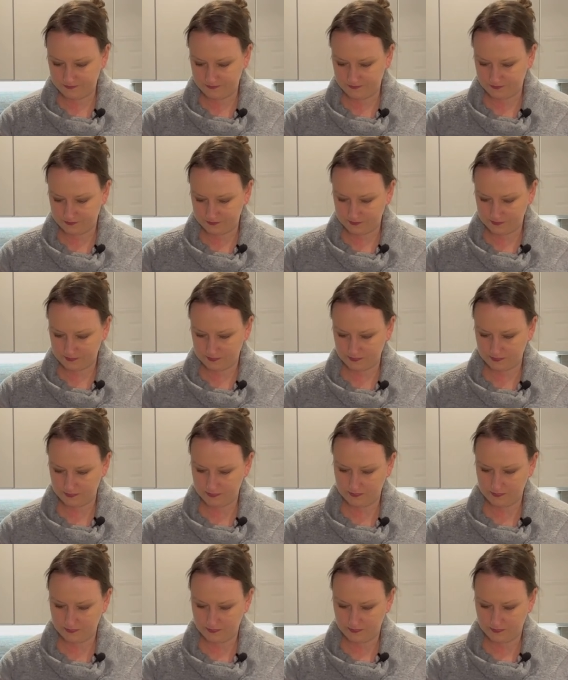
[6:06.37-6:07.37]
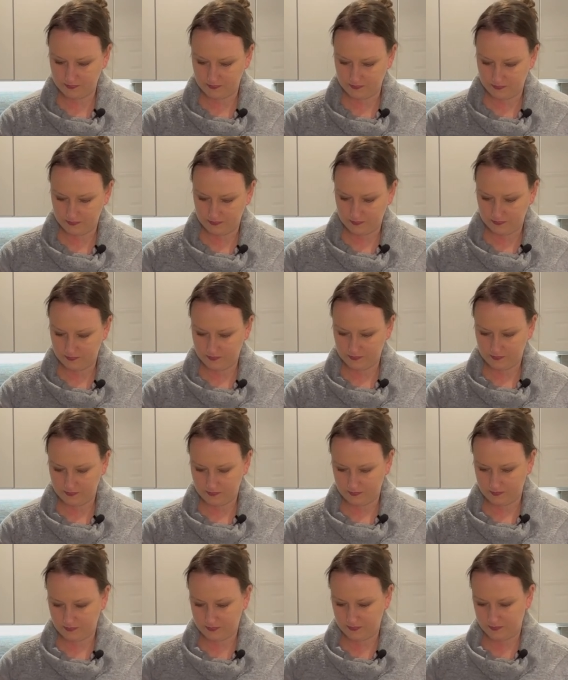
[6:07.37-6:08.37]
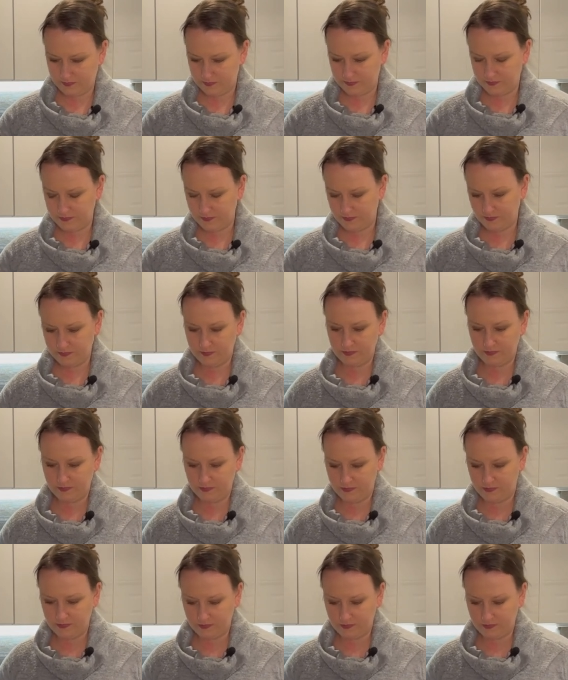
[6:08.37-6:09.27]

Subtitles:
No one is speaking in this clip.